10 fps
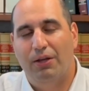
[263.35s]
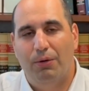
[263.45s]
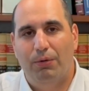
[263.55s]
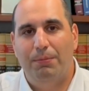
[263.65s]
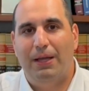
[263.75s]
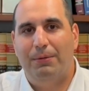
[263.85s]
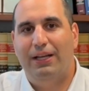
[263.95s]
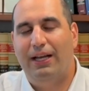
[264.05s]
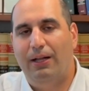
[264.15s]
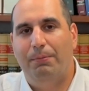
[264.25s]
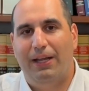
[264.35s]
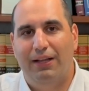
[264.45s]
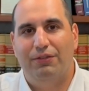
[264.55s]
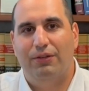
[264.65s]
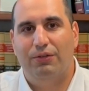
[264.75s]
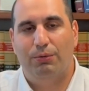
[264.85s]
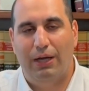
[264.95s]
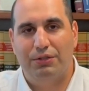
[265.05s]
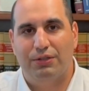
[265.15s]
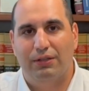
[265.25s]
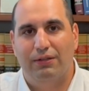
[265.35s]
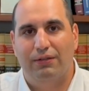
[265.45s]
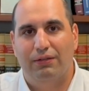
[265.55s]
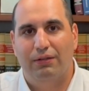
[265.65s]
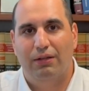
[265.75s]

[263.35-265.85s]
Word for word: will be able to help answer those questions.